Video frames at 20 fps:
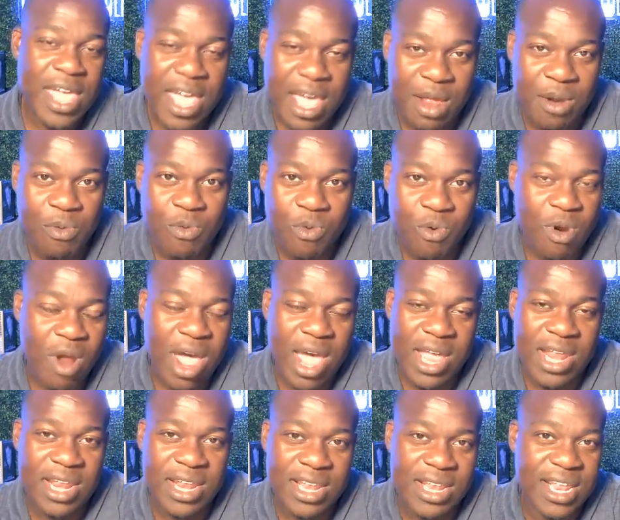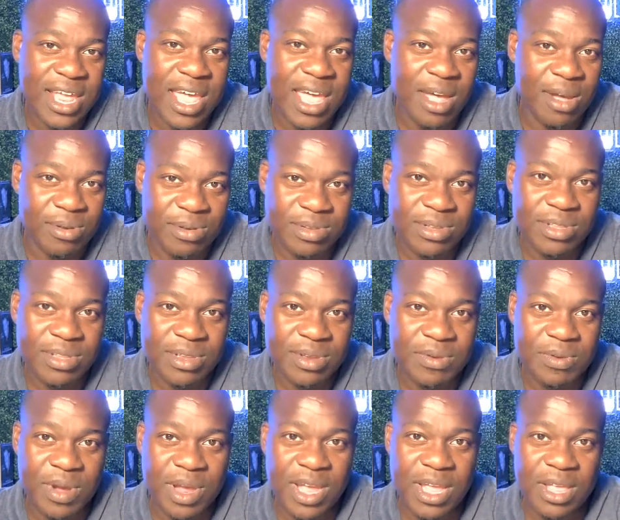and write it down,
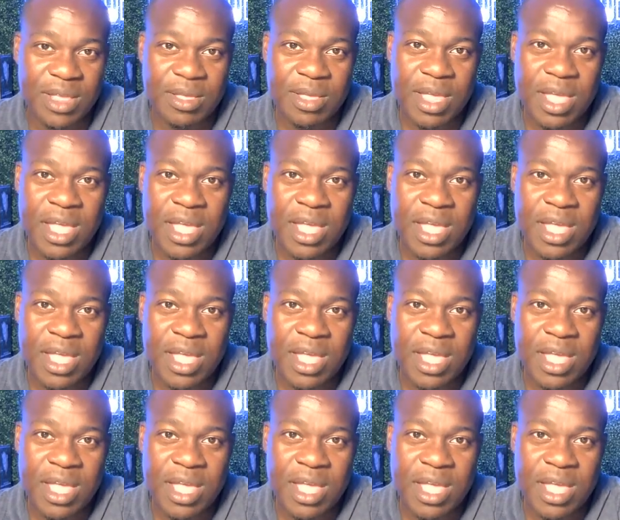right?